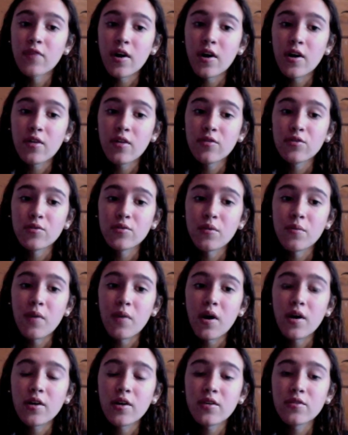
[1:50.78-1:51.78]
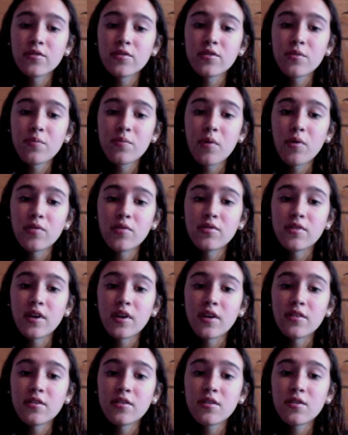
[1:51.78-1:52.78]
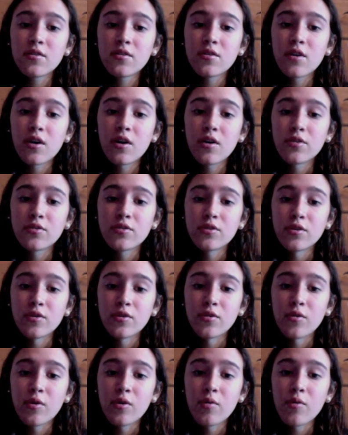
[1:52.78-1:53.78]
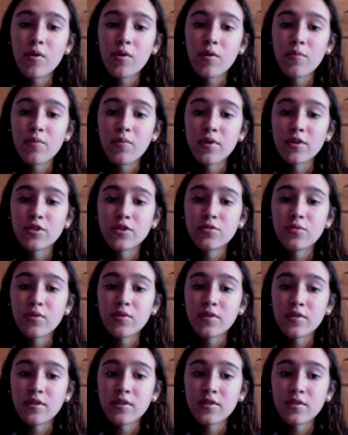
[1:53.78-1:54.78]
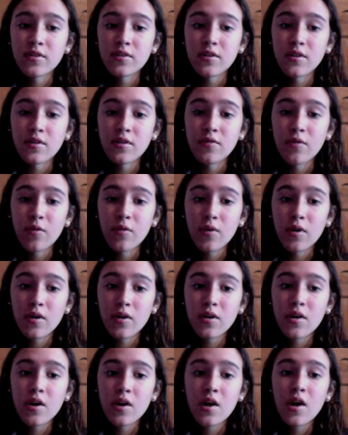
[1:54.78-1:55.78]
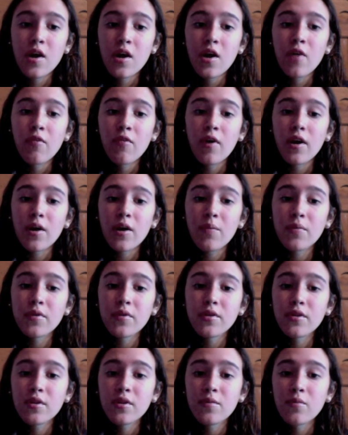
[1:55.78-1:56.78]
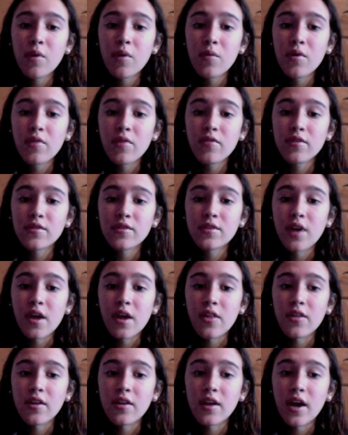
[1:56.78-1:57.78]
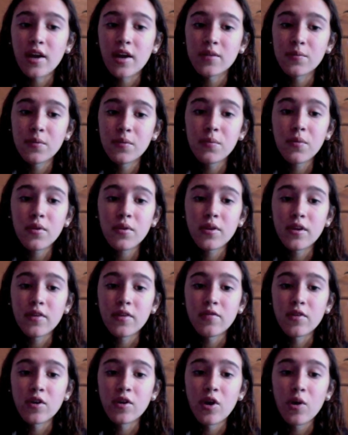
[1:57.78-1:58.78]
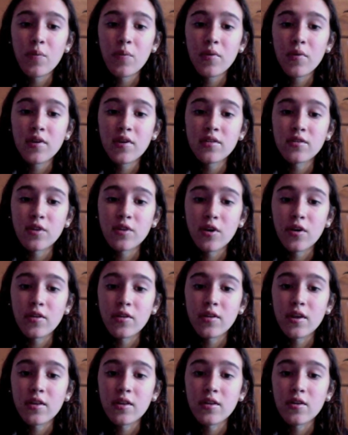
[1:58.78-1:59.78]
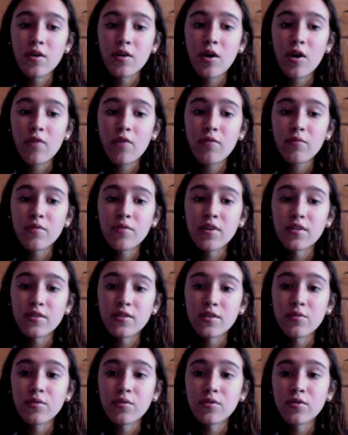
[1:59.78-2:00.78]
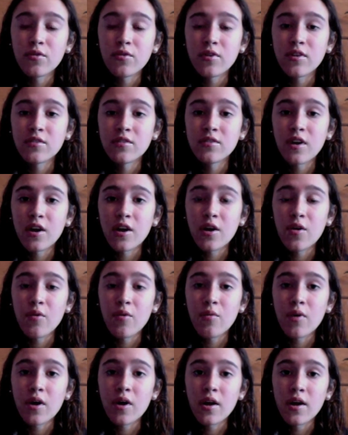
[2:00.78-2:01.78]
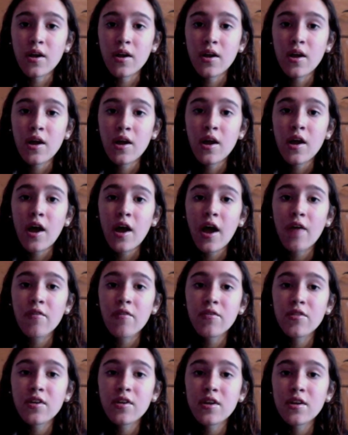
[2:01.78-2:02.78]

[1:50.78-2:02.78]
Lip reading: swim, I'll suppose Daisy'll call too. Quote, page 164. Right up until the moment of his death, Gatsby believed and hoped in his heart that the call from Daisy was only a second away. Everything he